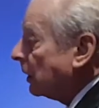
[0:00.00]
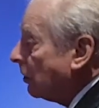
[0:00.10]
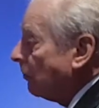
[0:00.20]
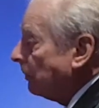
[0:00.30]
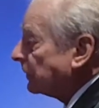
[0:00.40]
a
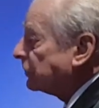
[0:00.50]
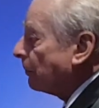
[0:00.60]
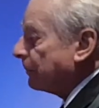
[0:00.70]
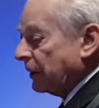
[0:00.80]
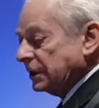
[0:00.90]
complex
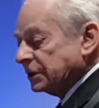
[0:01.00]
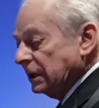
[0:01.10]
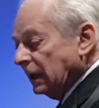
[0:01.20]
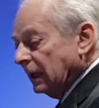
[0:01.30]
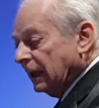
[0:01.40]

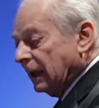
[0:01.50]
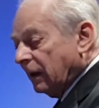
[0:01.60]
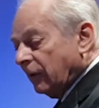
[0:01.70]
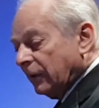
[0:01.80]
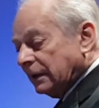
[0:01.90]
operation,
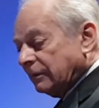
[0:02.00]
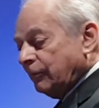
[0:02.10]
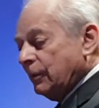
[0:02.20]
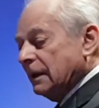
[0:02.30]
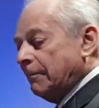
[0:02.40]

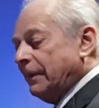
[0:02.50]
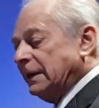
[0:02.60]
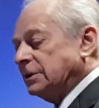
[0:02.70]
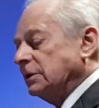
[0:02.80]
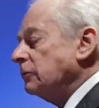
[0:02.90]
with a
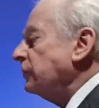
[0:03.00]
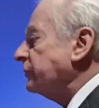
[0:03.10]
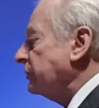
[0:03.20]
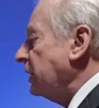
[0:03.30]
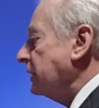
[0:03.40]
patient who
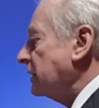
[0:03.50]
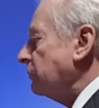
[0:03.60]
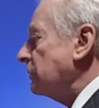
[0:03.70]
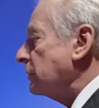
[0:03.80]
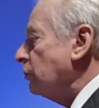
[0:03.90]
is treated
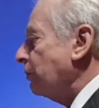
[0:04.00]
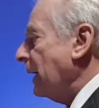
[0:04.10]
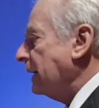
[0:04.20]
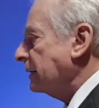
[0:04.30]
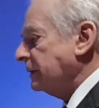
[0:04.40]
with 2
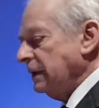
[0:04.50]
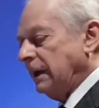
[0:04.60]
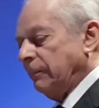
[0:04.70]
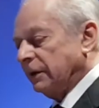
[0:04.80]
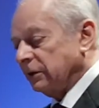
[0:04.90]
platelet
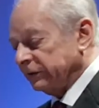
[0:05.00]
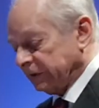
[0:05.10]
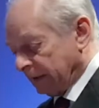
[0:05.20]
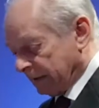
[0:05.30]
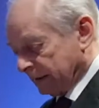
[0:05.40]
inhibitors,
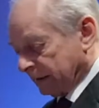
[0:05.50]
and